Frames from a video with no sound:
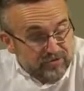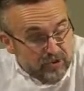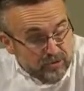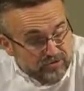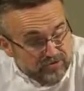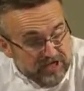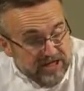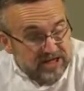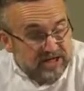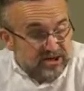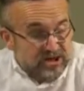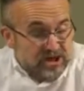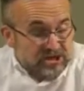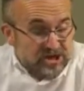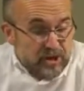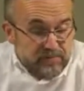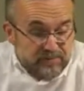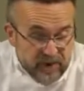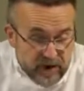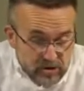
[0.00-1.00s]
to teach
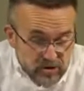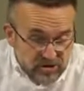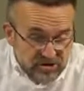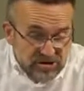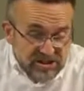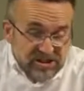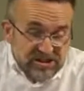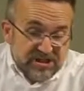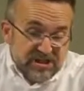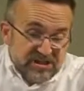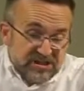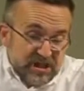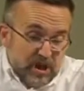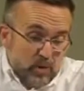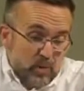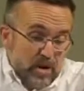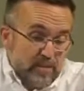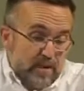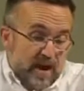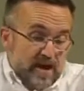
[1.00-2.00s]
us about Jesus
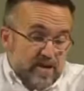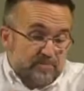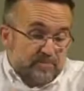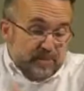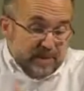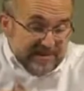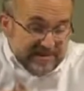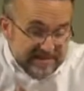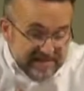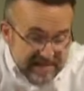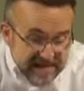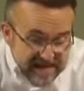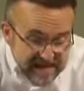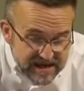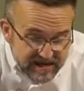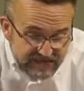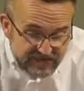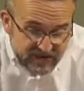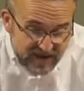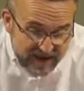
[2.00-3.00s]
that we might
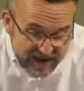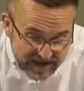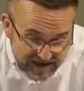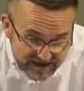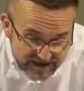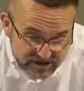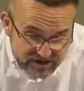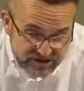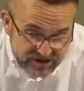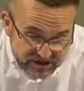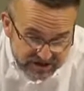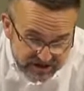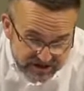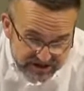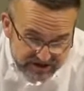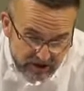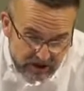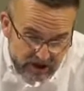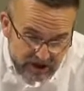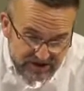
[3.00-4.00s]
believe in
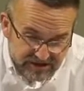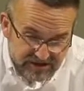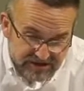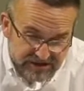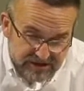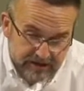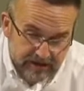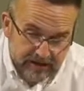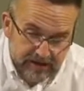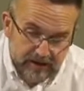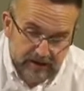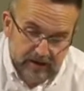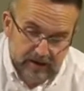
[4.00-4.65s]
Jesus.